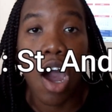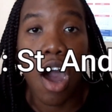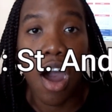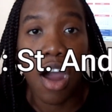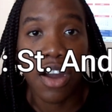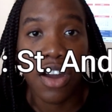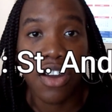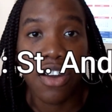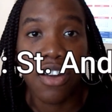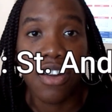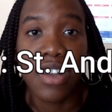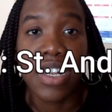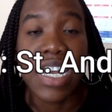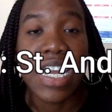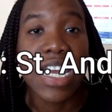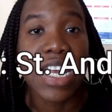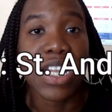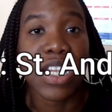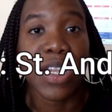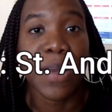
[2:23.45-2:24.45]
occurred
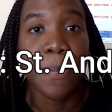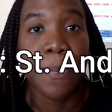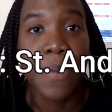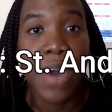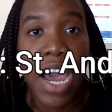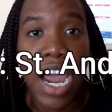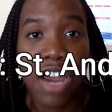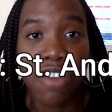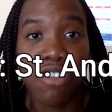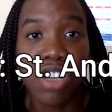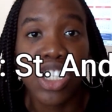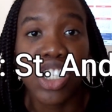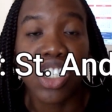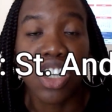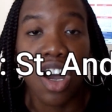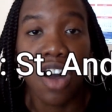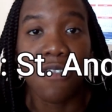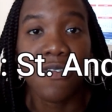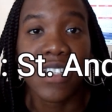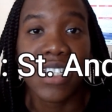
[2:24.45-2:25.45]
in the parish
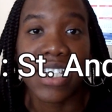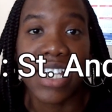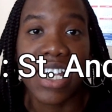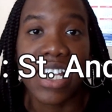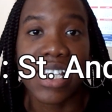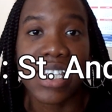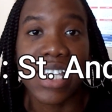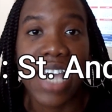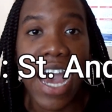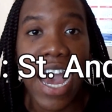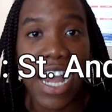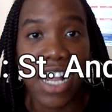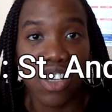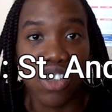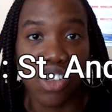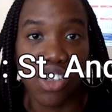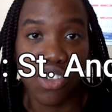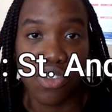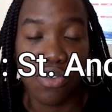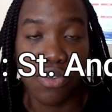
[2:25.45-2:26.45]
of St.
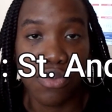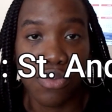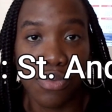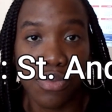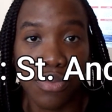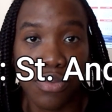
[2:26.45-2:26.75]
Andrew.